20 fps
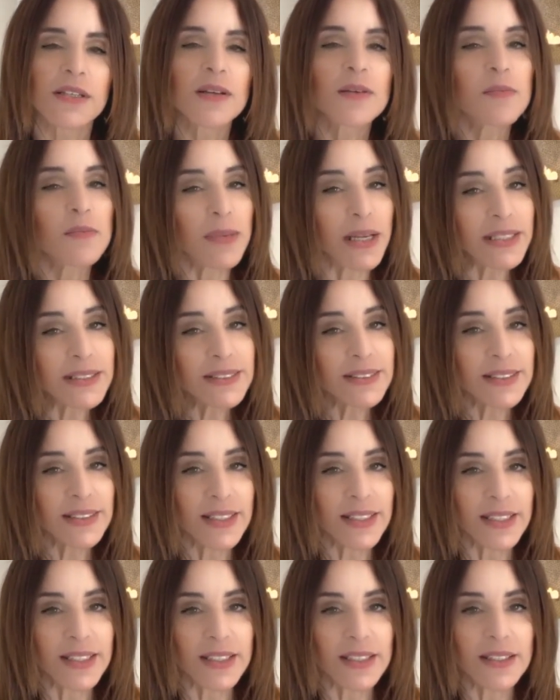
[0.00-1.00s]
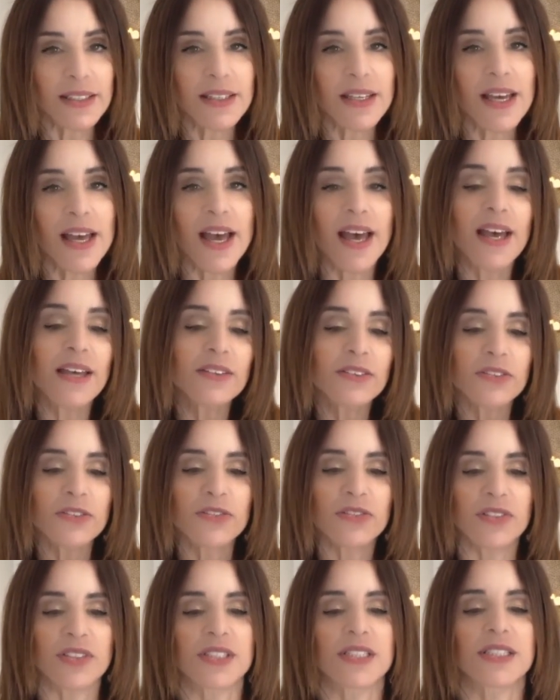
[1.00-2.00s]
mentally and
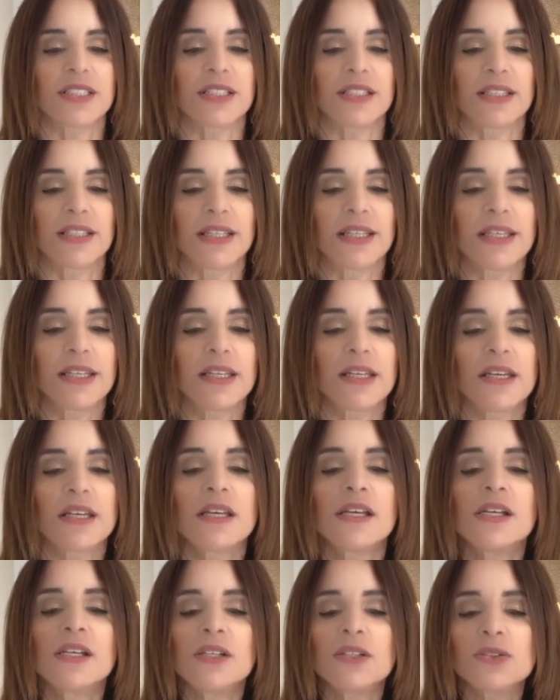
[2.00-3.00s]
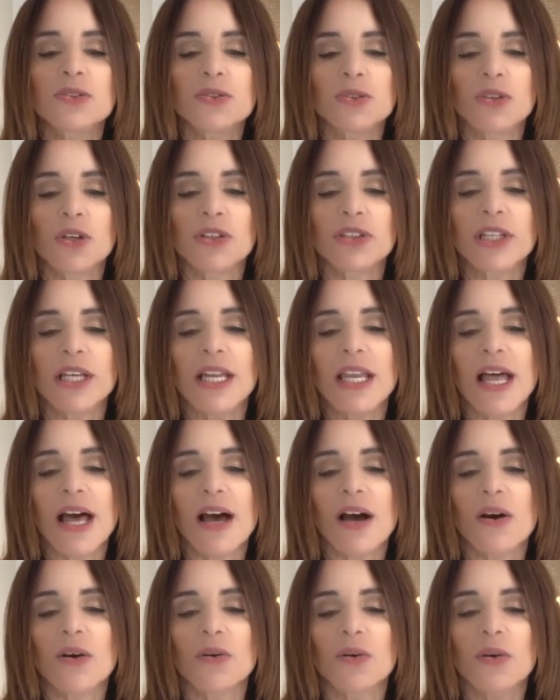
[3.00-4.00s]
physically to not
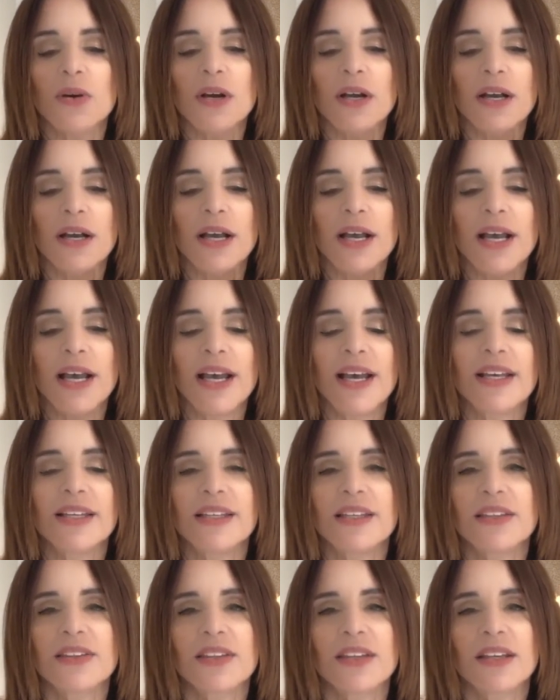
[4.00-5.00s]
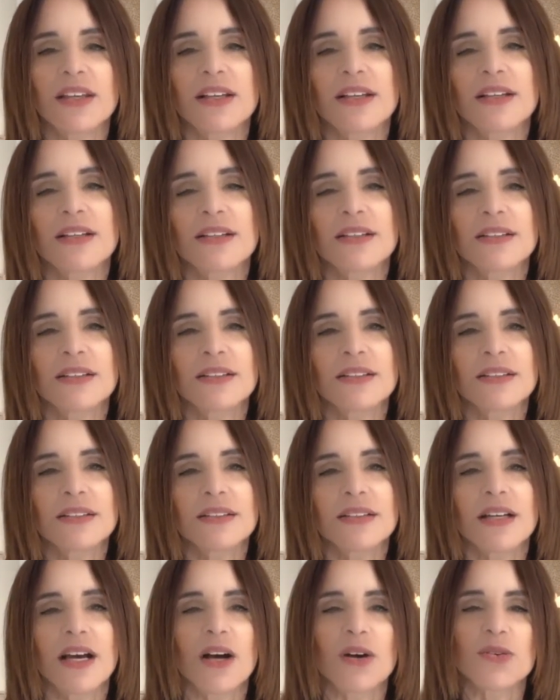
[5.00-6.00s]
allow anything
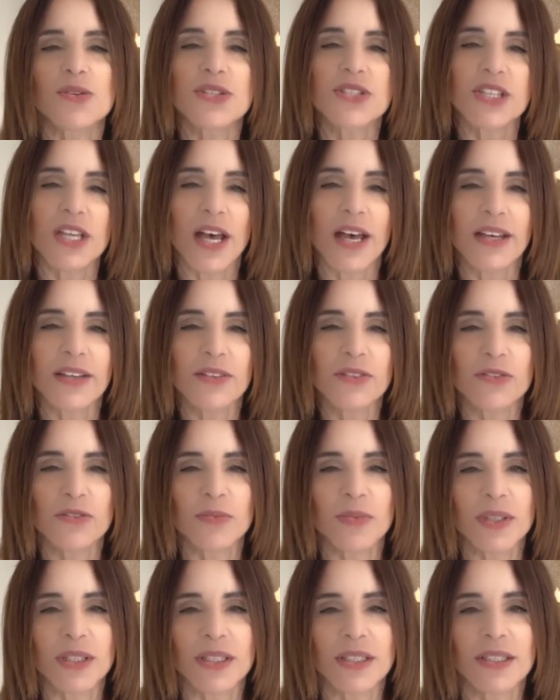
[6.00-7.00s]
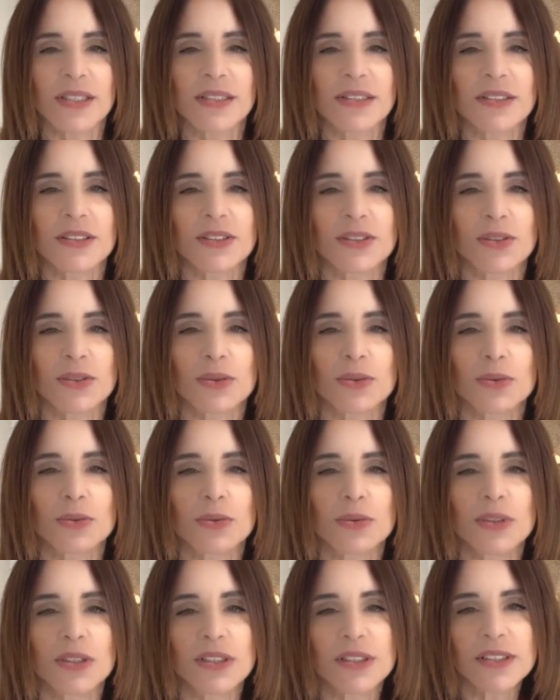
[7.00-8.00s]
outside of me to
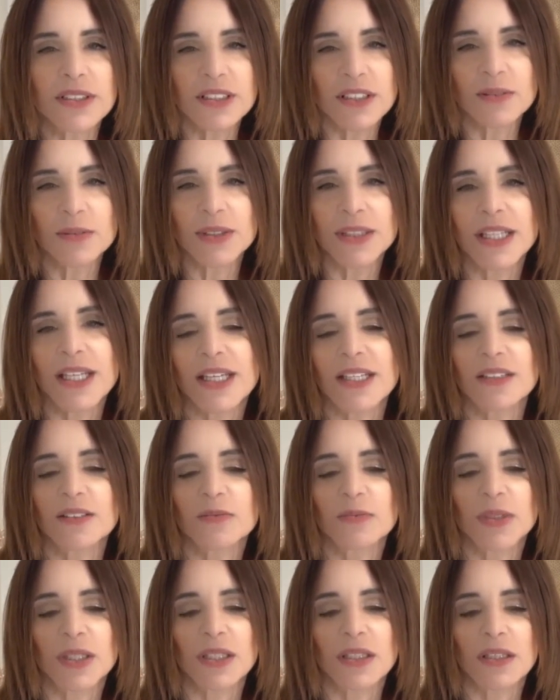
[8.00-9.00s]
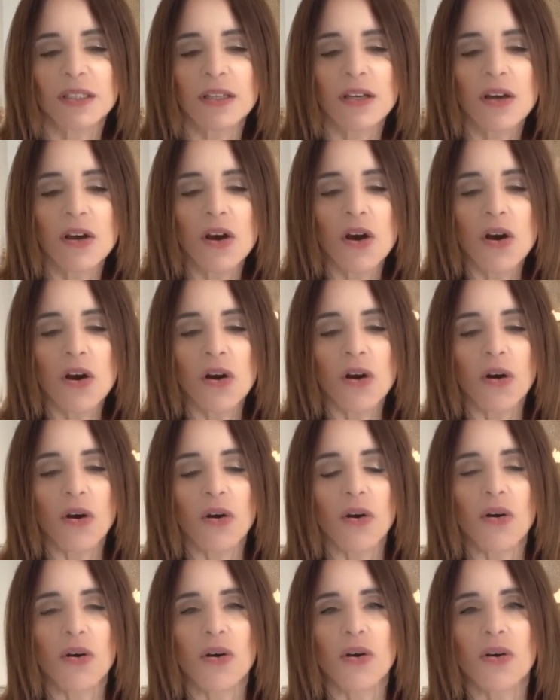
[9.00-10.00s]
intimidate me
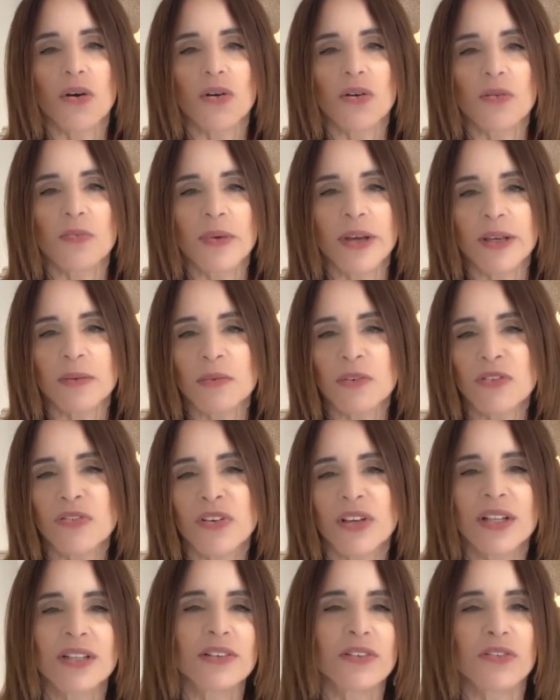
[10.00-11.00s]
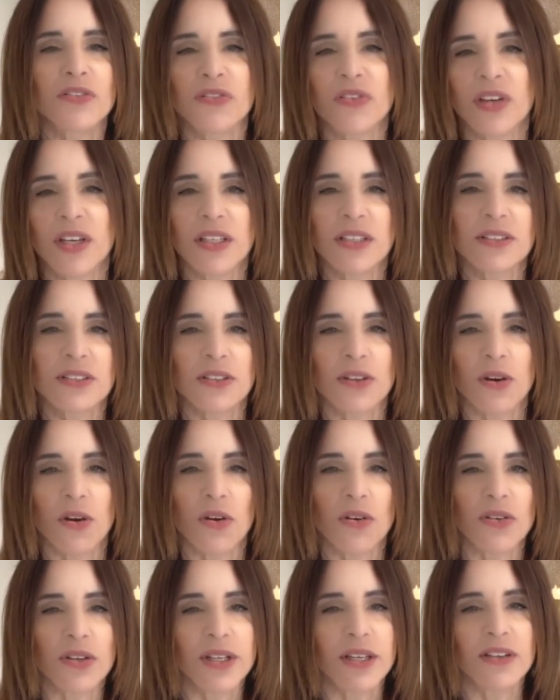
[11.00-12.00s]
or make me feel defeat
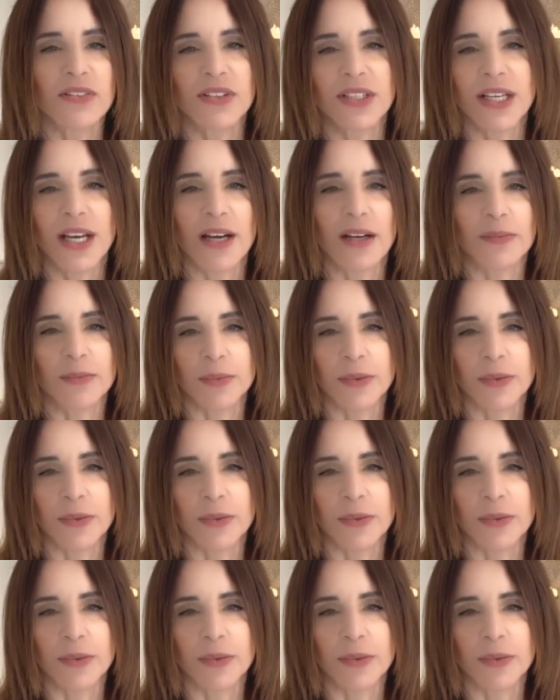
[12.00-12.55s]
or giving up.